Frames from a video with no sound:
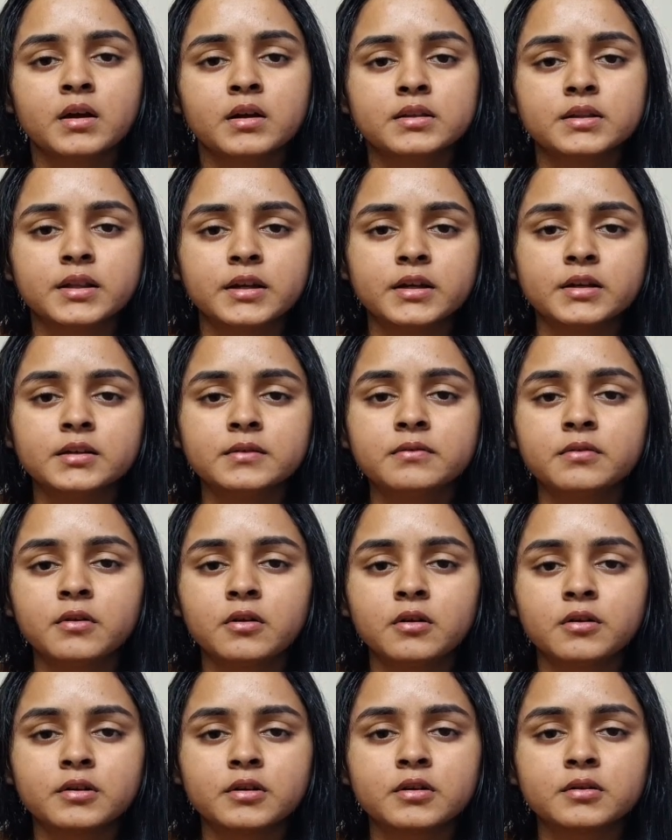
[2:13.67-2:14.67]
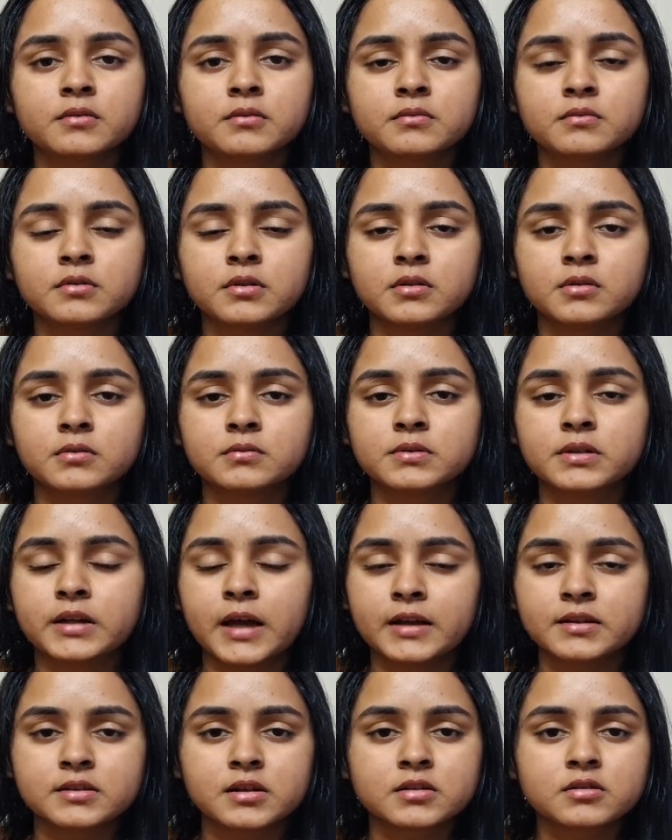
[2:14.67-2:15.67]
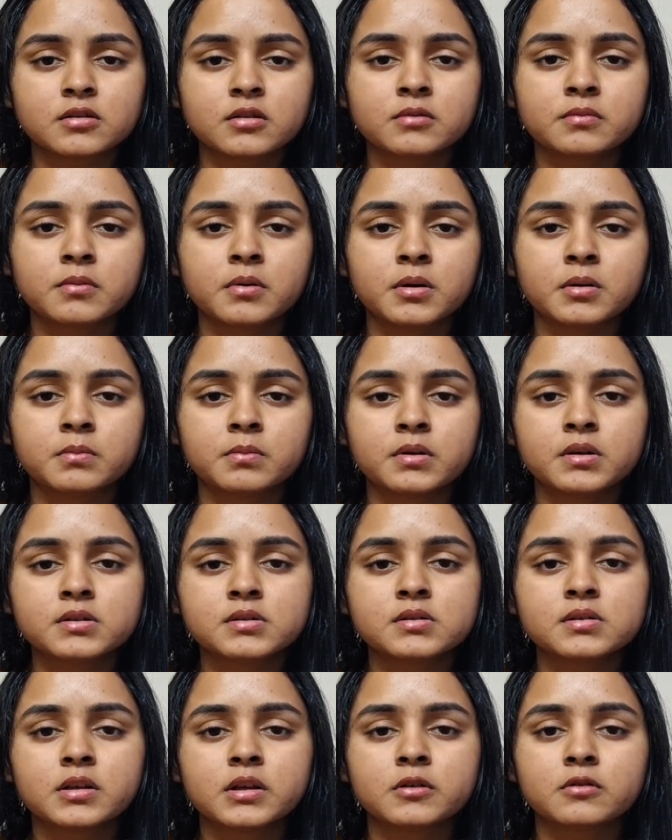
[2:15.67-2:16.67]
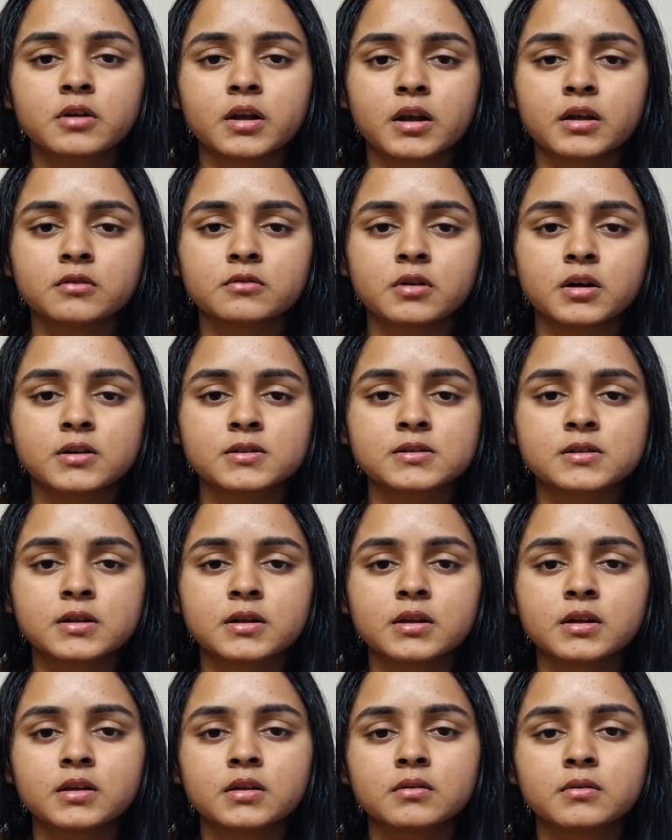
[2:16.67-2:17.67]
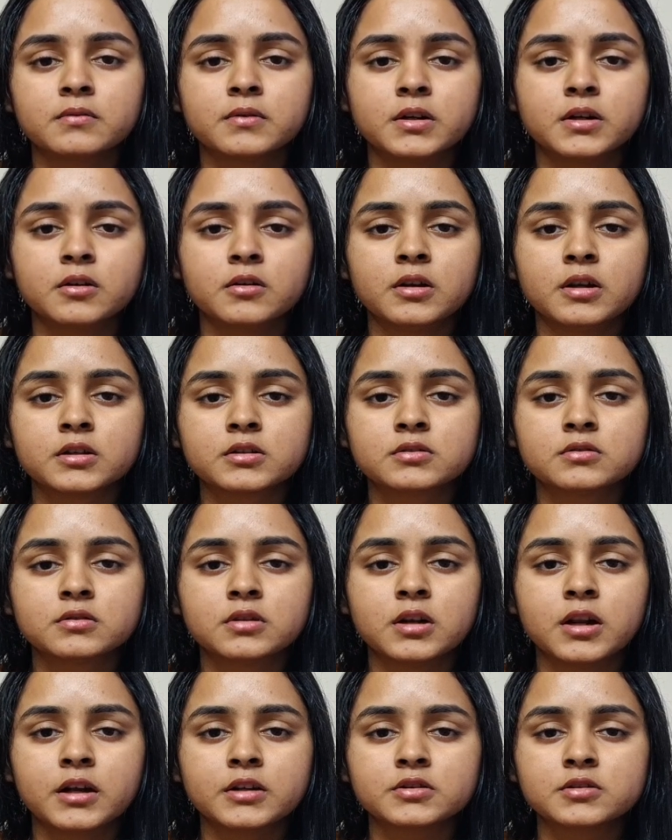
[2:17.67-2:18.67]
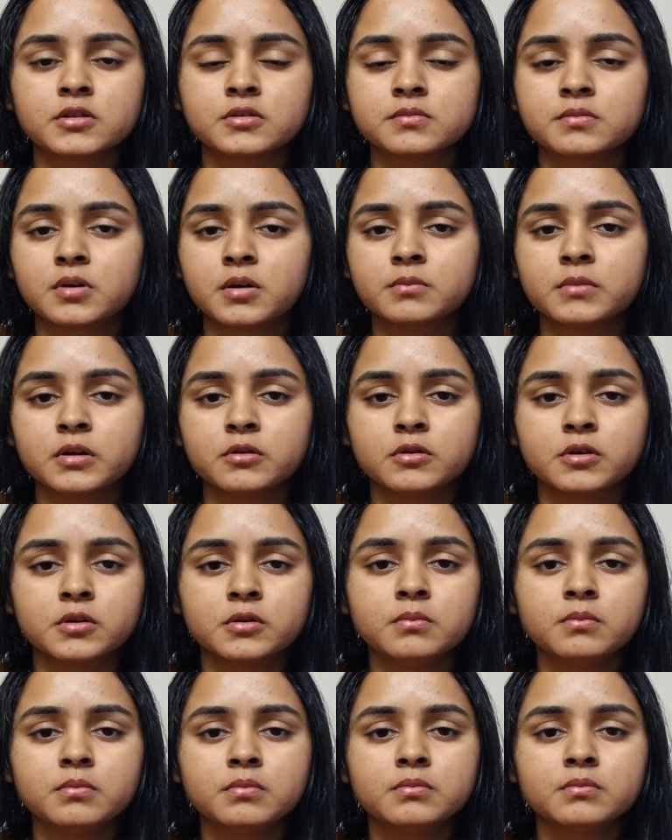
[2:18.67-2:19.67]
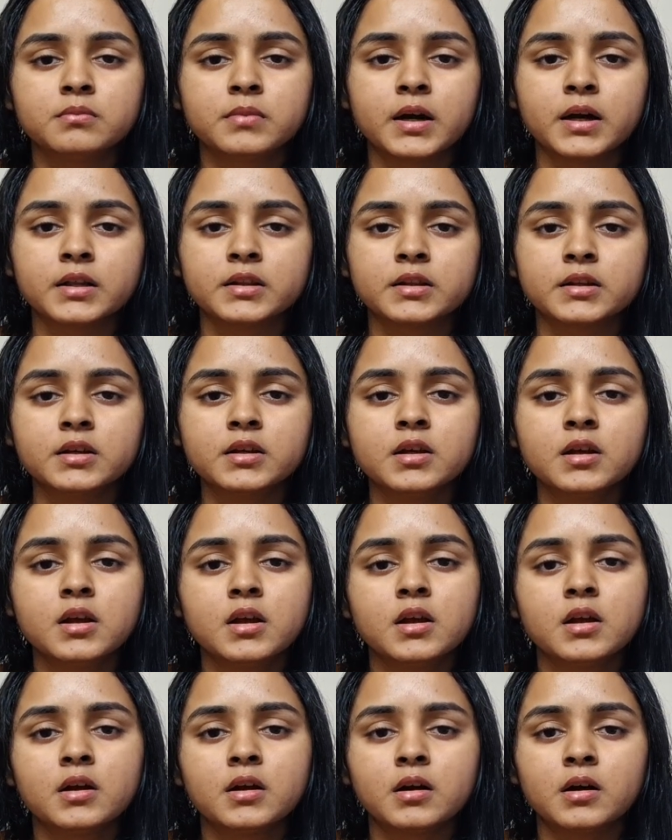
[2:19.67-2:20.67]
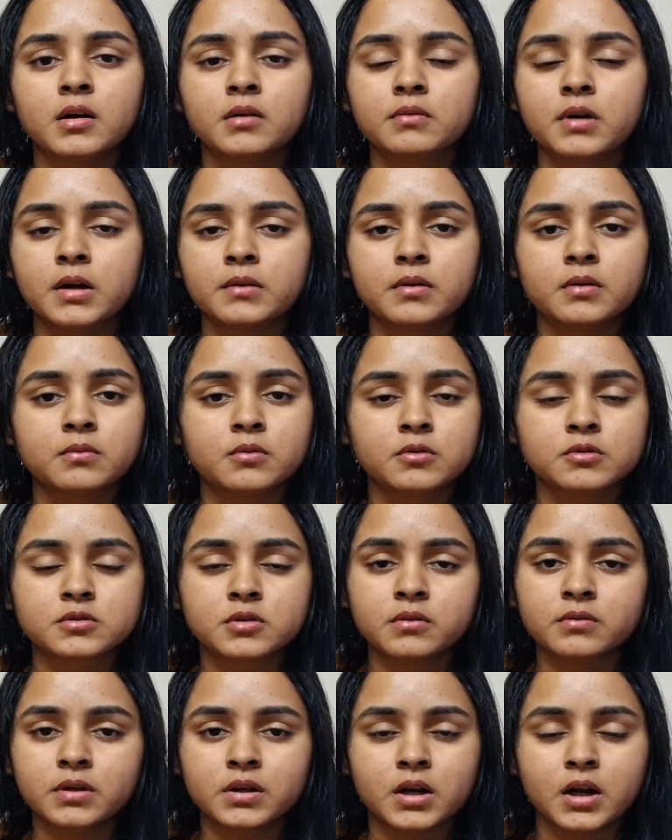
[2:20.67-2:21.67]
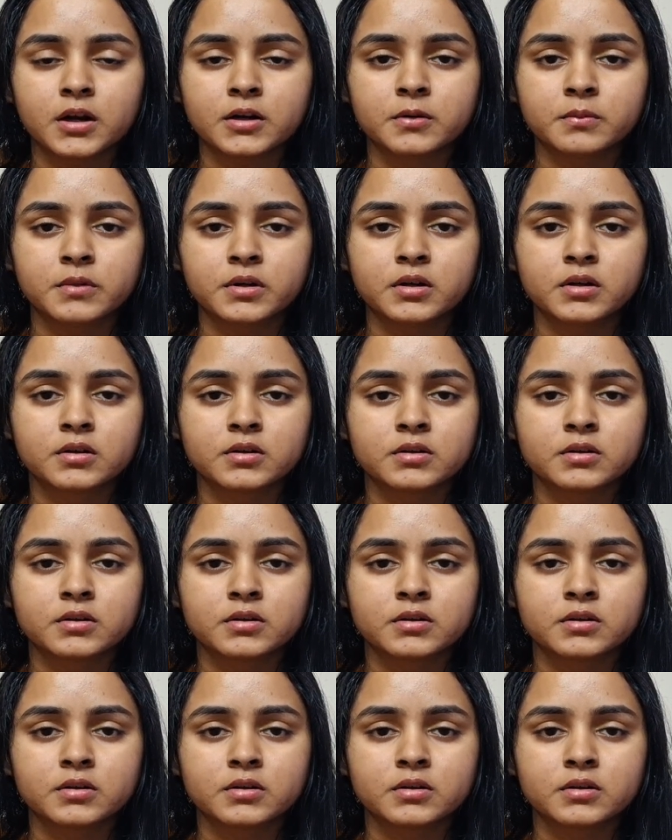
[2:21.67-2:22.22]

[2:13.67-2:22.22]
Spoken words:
Then for dissection purpose, you can watch the video lectures from YouTube by the Viva Voice of Anatomy.